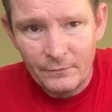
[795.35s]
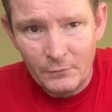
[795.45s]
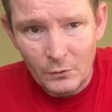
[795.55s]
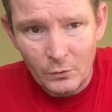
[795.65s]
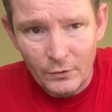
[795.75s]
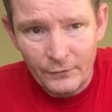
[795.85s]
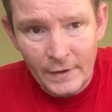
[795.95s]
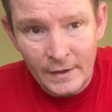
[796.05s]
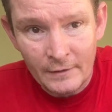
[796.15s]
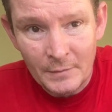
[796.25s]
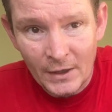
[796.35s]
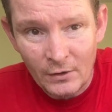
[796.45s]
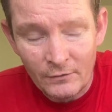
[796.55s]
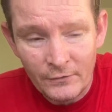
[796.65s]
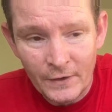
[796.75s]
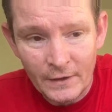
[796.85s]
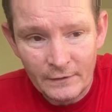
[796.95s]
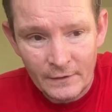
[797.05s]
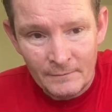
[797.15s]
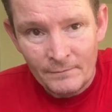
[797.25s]
do all the fittings back on
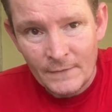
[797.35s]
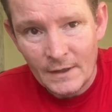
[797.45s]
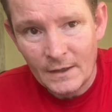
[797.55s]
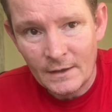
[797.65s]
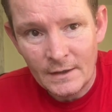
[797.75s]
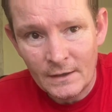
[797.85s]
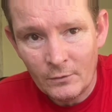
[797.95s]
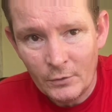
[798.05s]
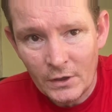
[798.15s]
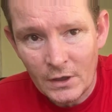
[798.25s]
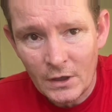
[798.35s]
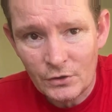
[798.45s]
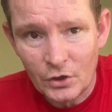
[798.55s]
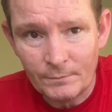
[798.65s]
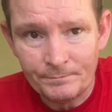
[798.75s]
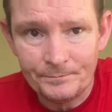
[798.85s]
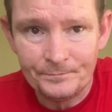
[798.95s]
first, and then I'll put the clutch on.